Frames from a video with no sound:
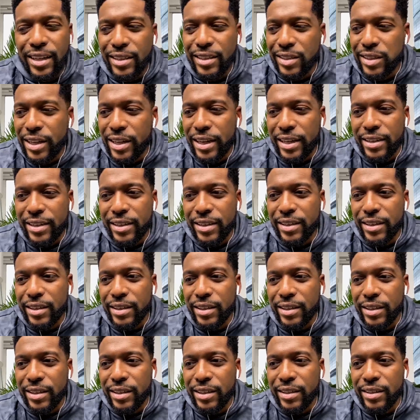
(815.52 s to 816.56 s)
it's like
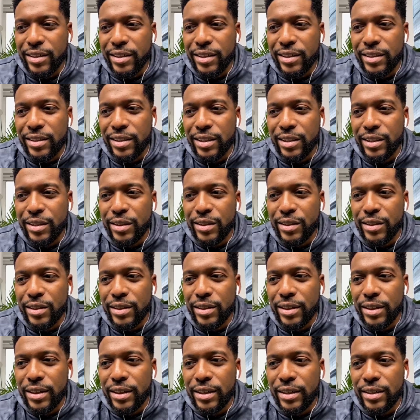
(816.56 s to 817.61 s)
a it's a
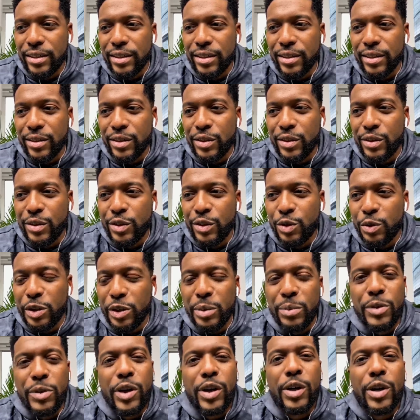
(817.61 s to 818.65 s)
it's a
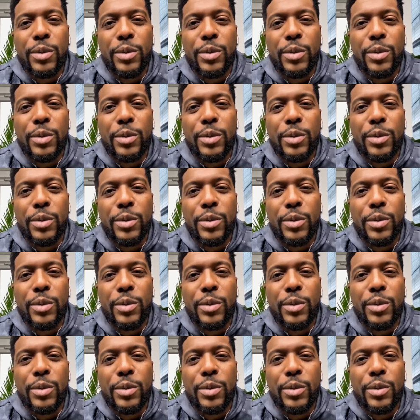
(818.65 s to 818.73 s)
dream